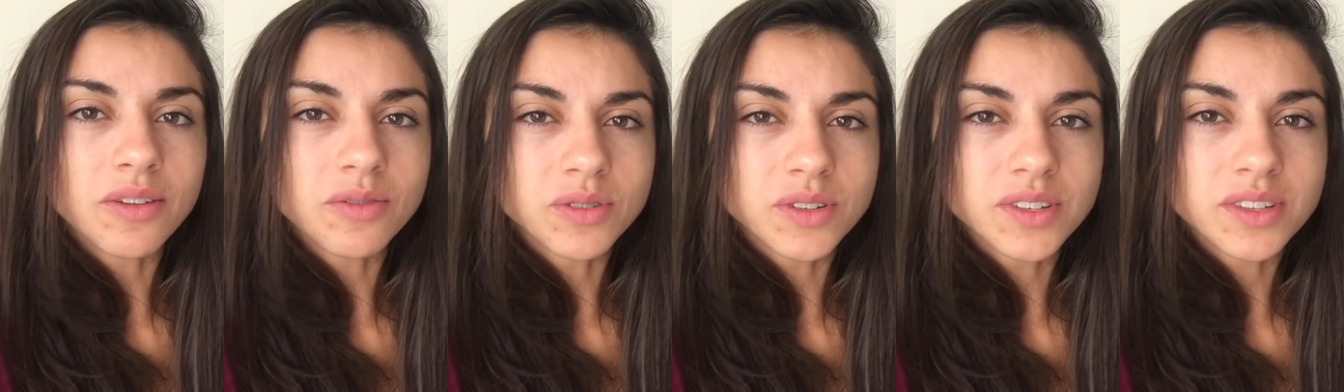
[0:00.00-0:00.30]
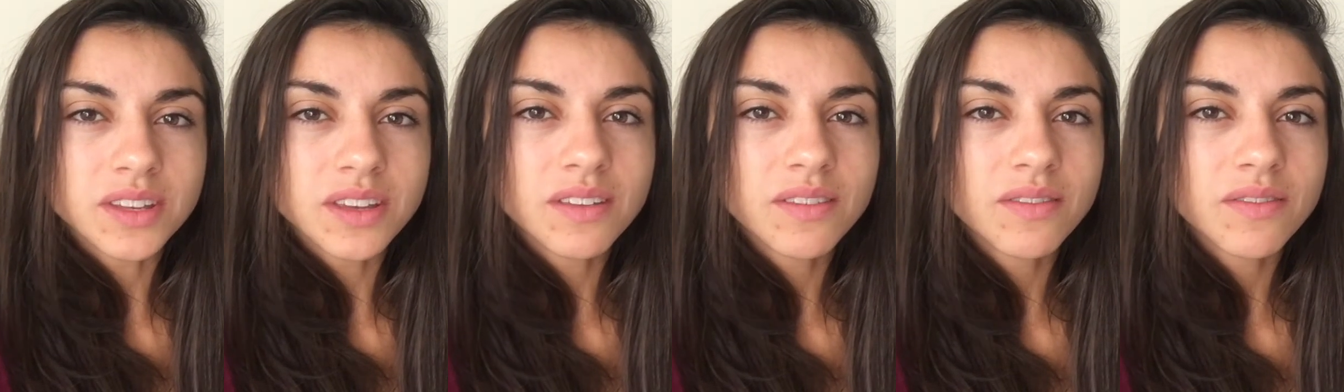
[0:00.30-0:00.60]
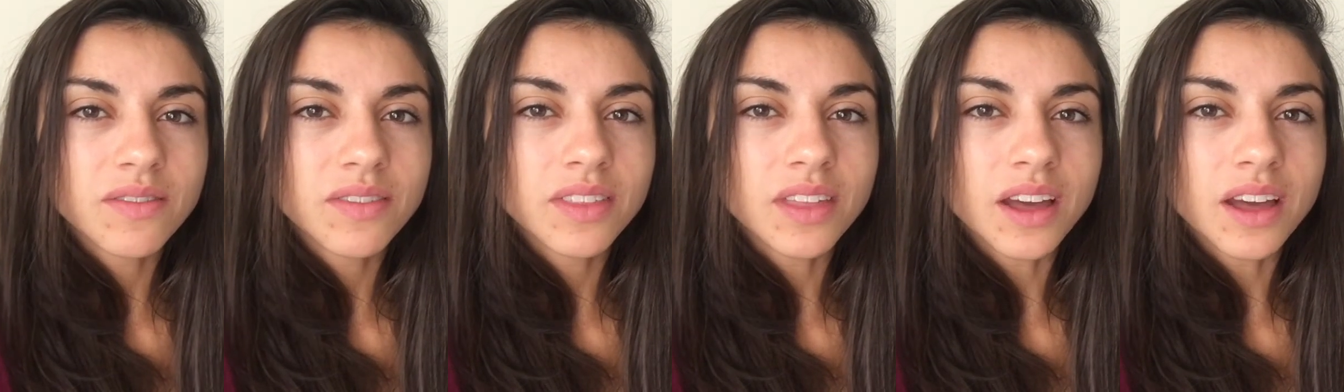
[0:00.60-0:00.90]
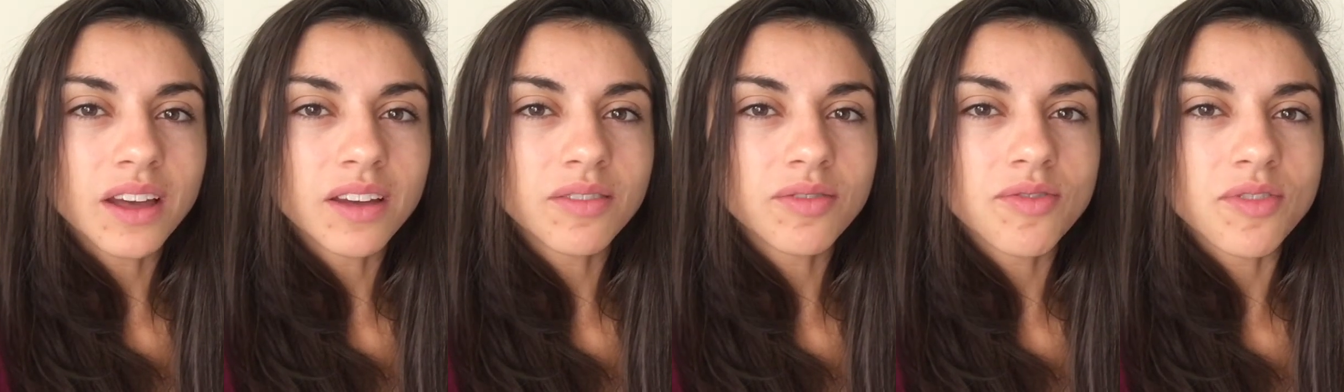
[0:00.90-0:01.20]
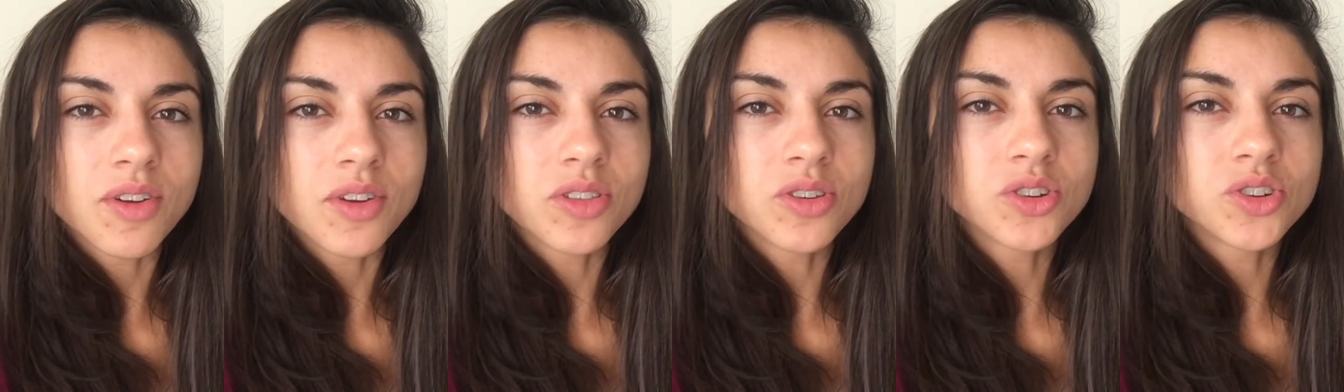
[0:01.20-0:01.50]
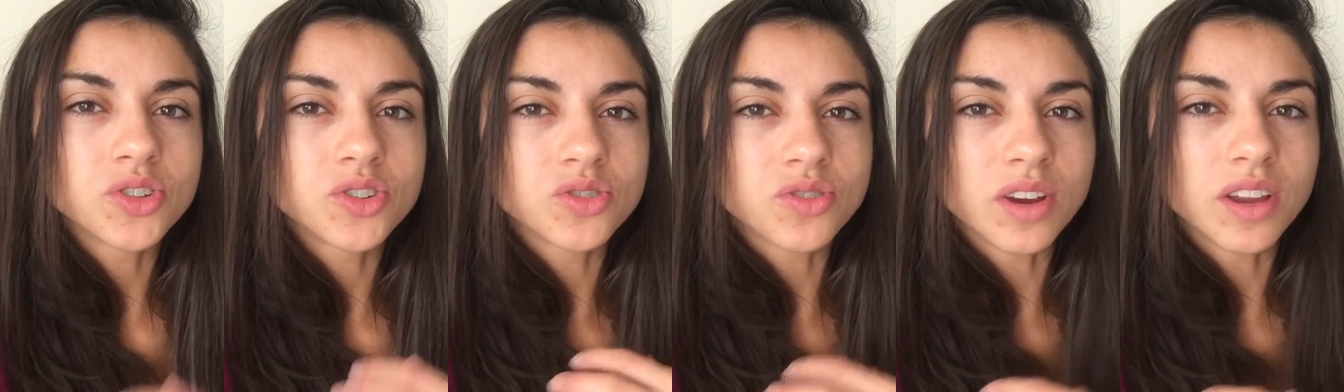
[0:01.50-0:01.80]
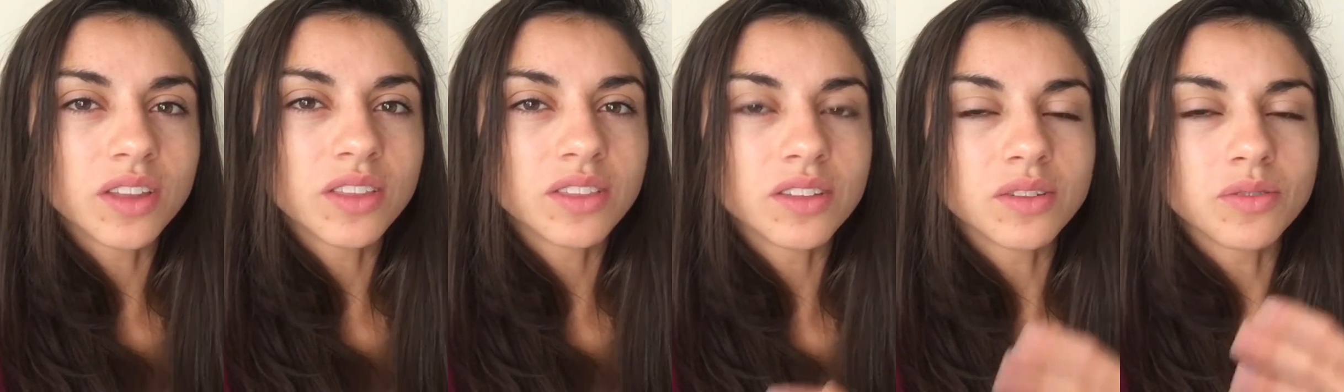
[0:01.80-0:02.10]
receive that further
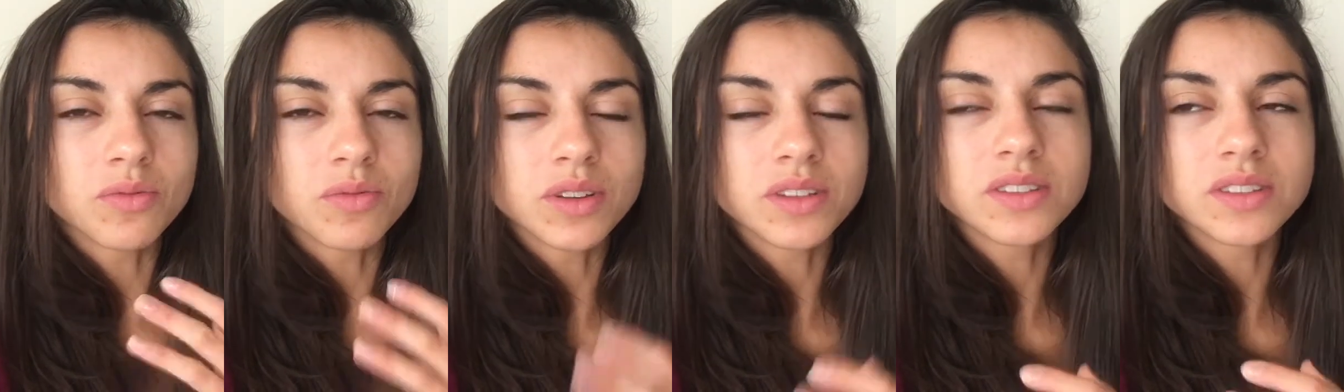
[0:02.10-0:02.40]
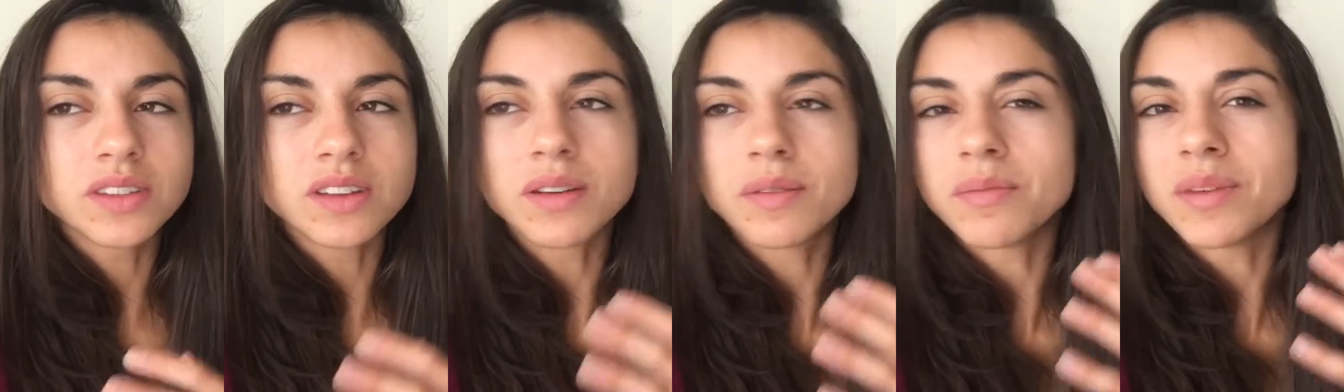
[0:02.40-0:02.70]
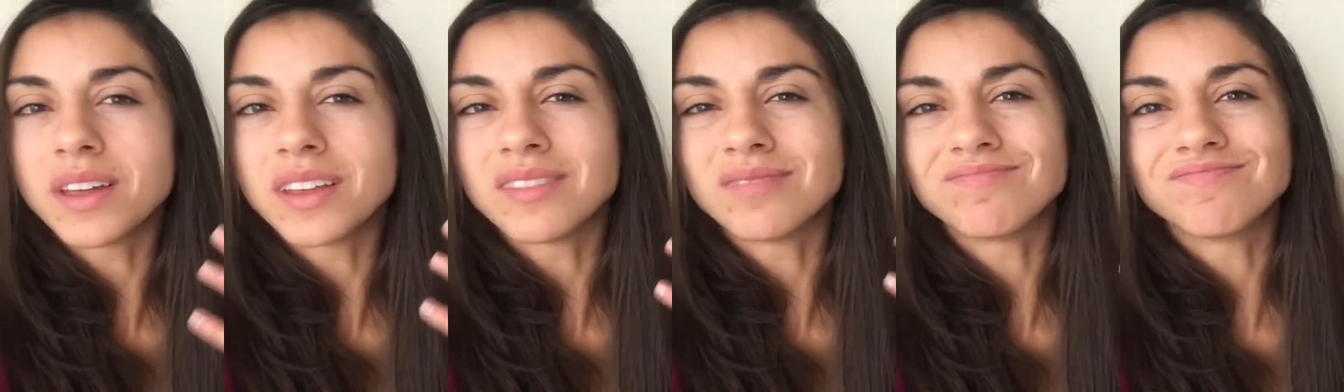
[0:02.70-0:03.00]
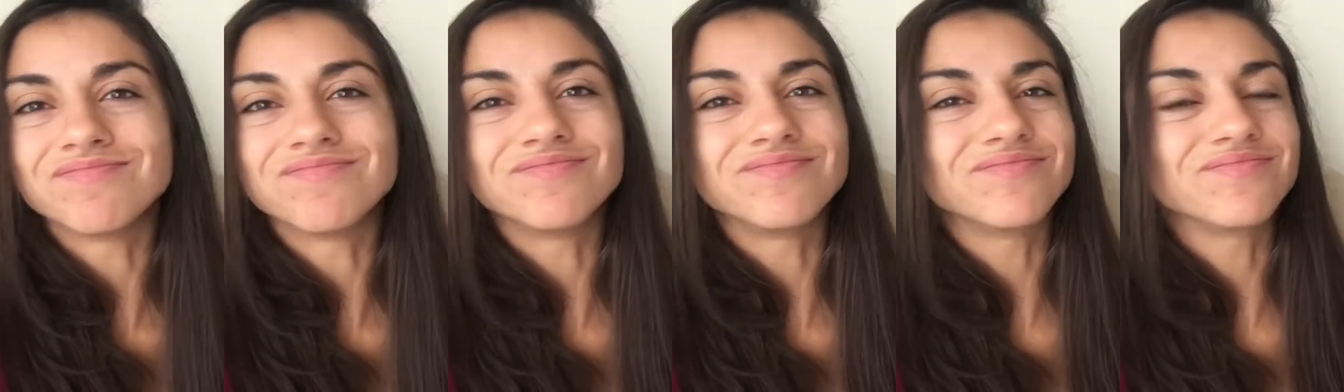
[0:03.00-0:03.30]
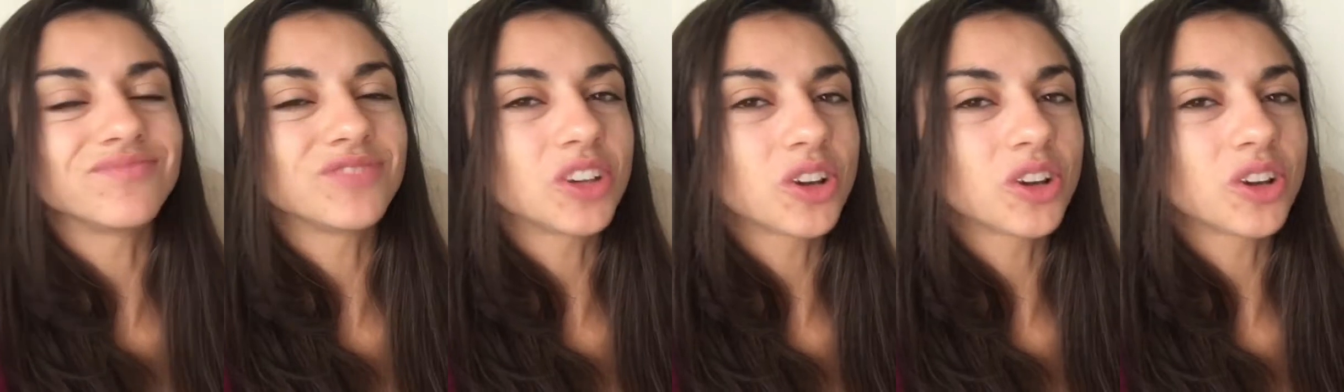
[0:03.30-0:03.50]
strength and wisdom and